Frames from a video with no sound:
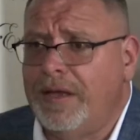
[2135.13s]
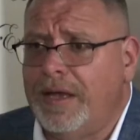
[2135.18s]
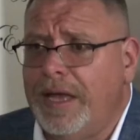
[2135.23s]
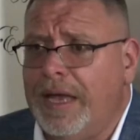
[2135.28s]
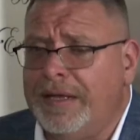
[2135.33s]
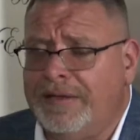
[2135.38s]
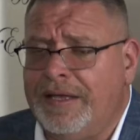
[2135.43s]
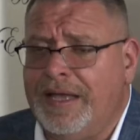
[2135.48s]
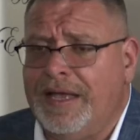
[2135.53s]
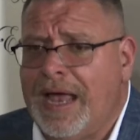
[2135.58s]

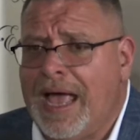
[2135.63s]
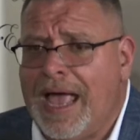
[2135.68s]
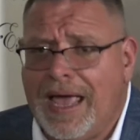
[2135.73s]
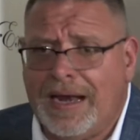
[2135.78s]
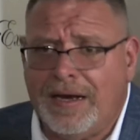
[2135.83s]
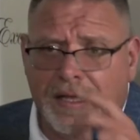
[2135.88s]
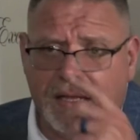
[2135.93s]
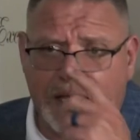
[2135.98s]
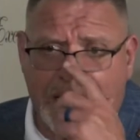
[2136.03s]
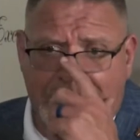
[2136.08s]
It did. I
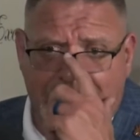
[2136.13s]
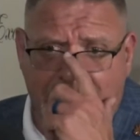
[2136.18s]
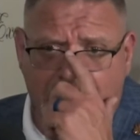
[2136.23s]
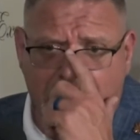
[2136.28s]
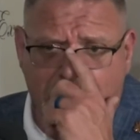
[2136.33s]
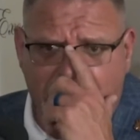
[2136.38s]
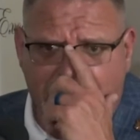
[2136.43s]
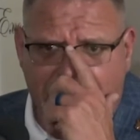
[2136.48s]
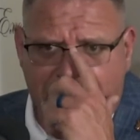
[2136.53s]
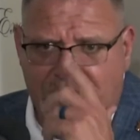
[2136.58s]
had, I had a
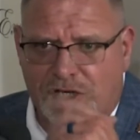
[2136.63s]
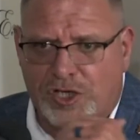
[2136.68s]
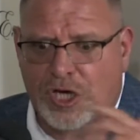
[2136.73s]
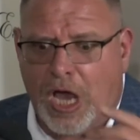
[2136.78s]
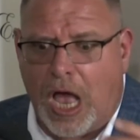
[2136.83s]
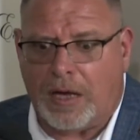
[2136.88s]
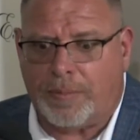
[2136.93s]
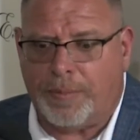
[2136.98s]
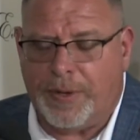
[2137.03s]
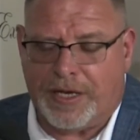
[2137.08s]
little bit of this
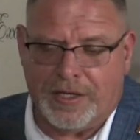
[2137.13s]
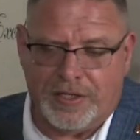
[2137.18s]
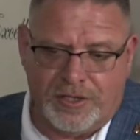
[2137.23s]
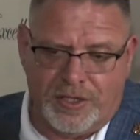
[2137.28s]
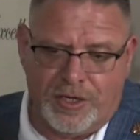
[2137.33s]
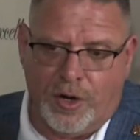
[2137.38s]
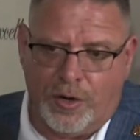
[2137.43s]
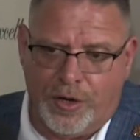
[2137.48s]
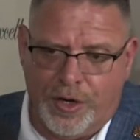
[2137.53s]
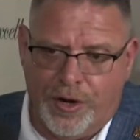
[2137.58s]
shock because,
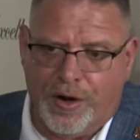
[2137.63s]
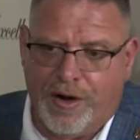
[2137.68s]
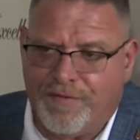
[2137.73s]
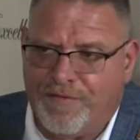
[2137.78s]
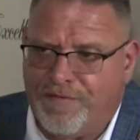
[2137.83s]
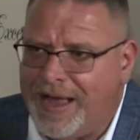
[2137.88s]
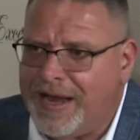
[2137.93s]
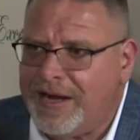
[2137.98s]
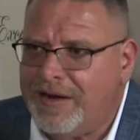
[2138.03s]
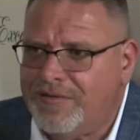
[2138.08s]
you know, you're a
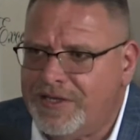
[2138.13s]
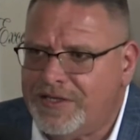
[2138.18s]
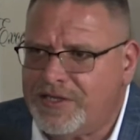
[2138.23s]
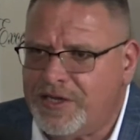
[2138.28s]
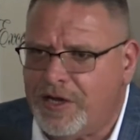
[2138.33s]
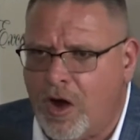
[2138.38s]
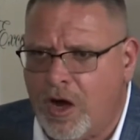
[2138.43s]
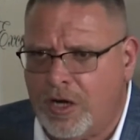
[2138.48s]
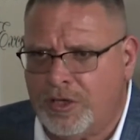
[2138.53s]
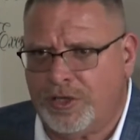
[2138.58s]
fan of his
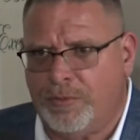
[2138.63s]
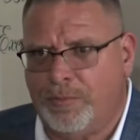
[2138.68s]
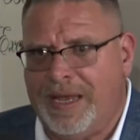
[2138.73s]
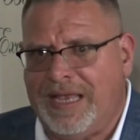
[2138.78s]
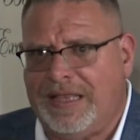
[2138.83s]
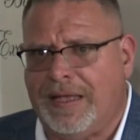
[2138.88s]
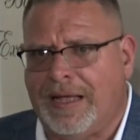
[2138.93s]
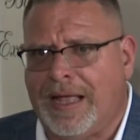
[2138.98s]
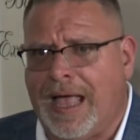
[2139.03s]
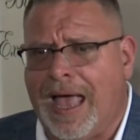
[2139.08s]
cigars. You
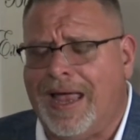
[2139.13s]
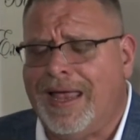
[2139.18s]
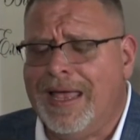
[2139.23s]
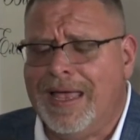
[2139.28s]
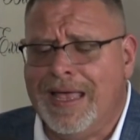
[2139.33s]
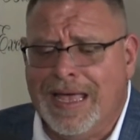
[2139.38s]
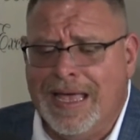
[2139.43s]
meet the guy.